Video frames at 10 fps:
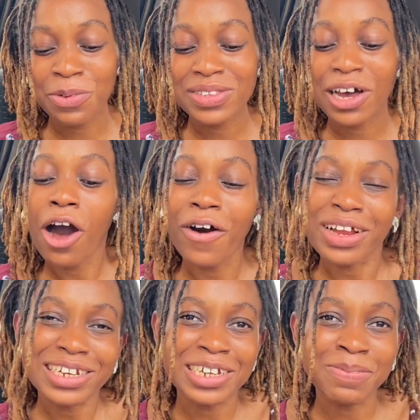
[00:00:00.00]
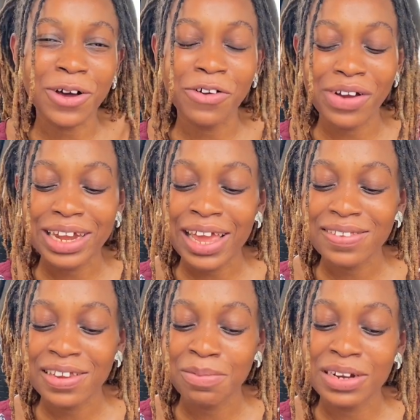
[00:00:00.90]
Winter hugged him,
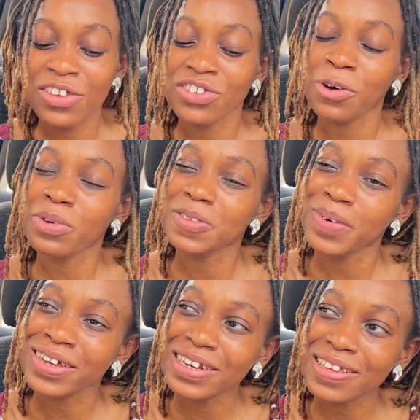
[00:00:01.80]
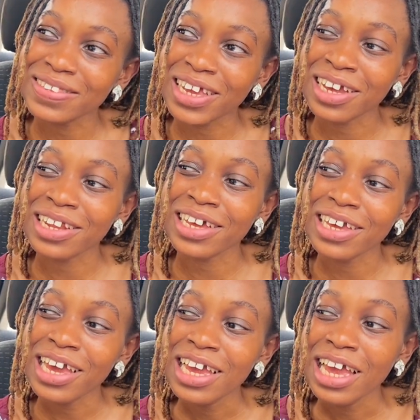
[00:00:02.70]
congratulated him, and then she now whispered in his ear like,